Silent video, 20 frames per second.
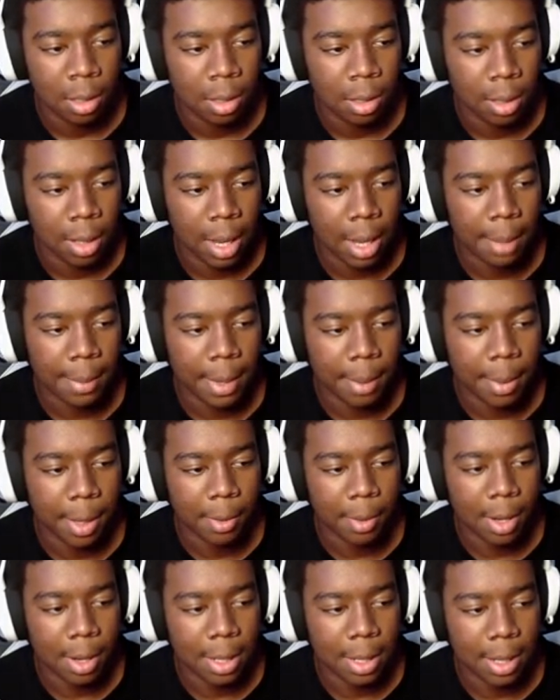I'm about to pick
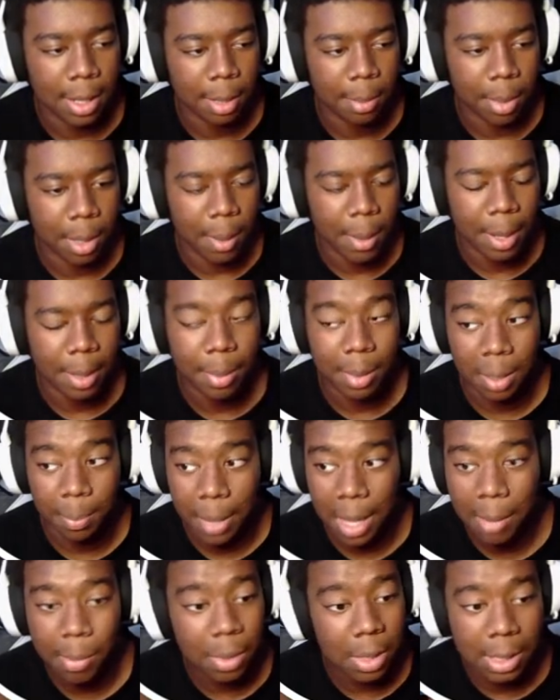rock again, bro. I'm about to pick
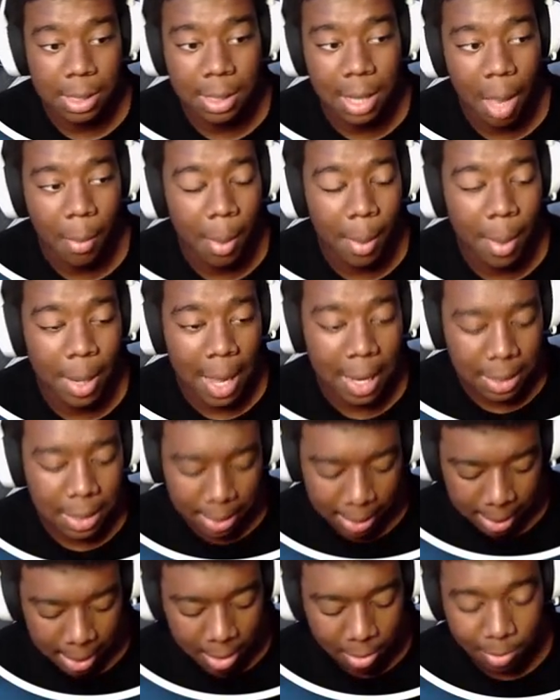paper this time. I'm about to actually
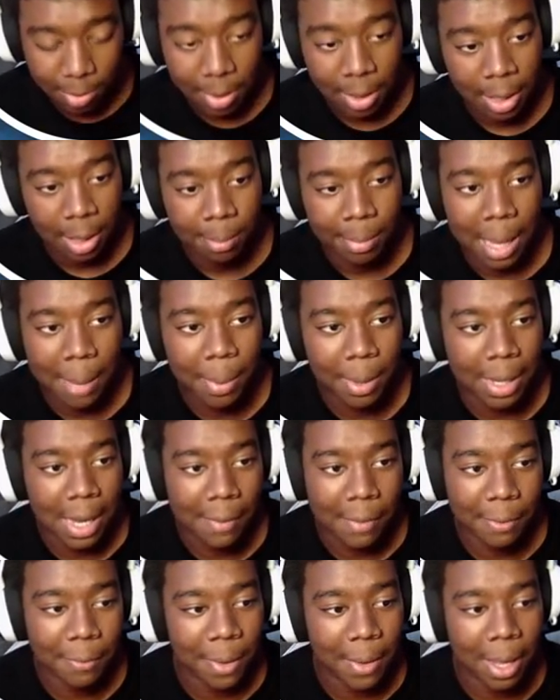get him. Paper
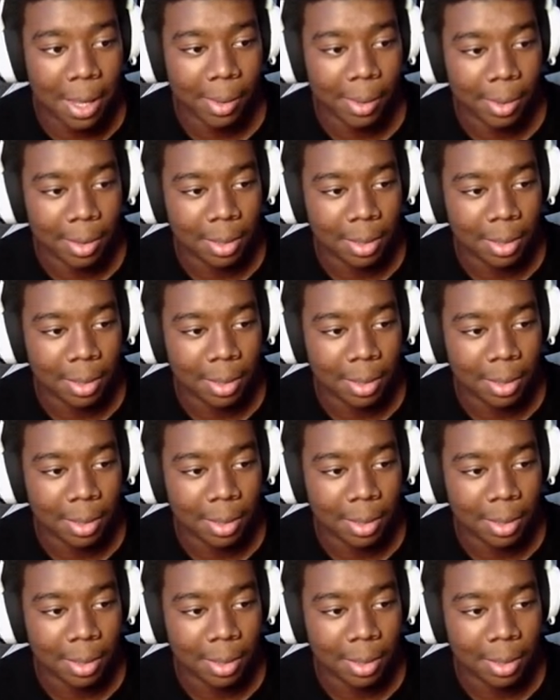never fails.